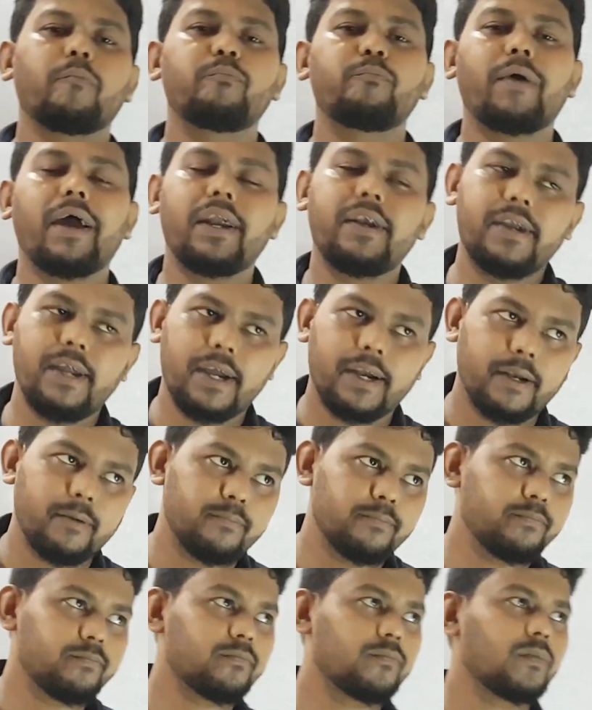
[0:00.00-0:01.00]
Venn
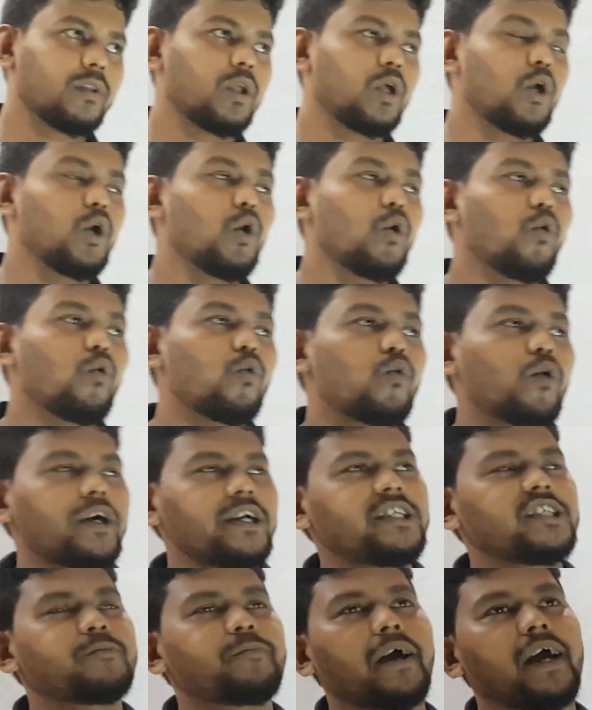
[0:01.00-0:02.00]
diagram.
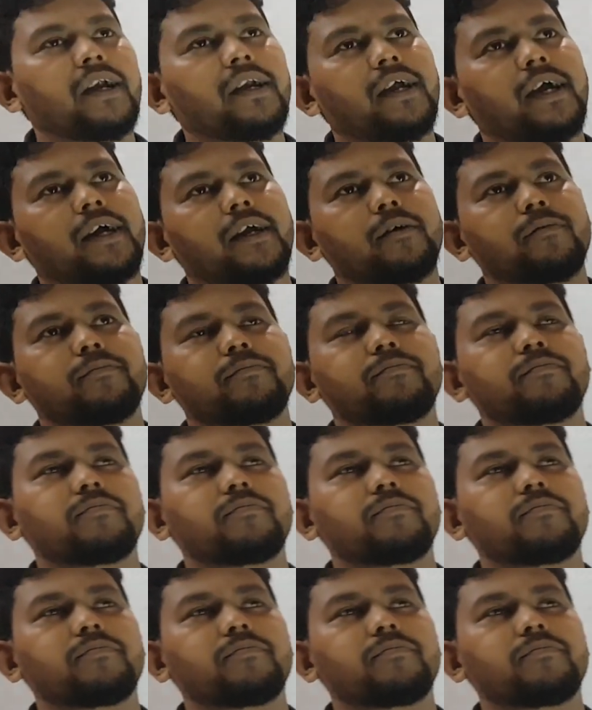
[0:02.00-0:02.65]
What is Venn diagram?